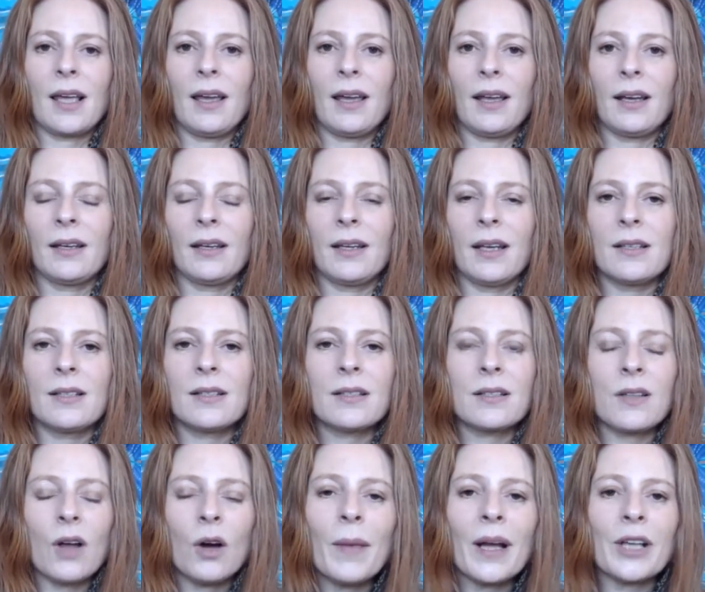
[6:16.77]
And there is
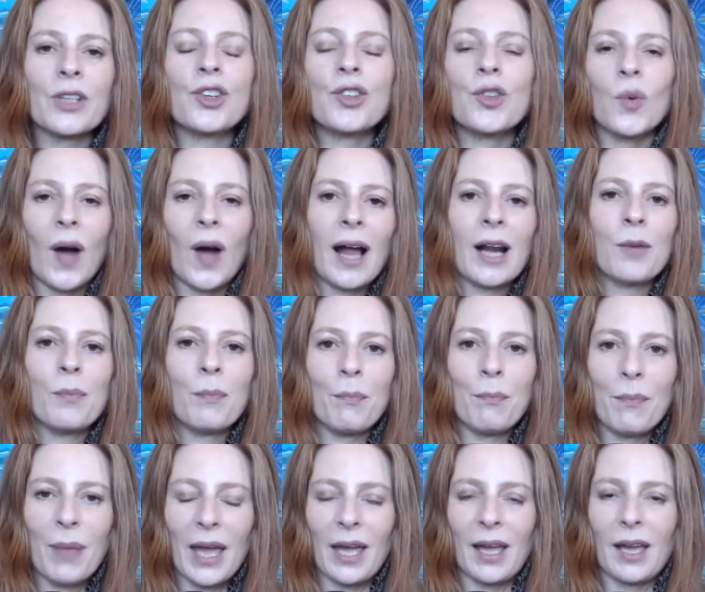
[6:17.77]
so much to
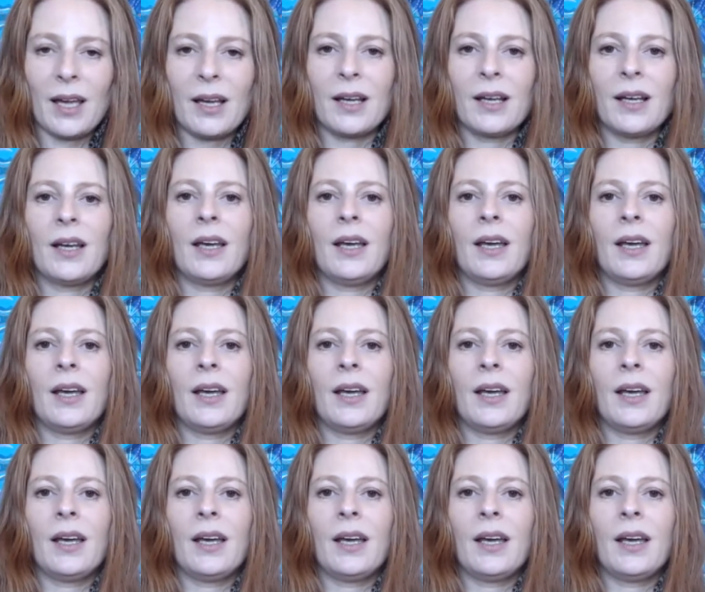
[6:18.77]
unpack,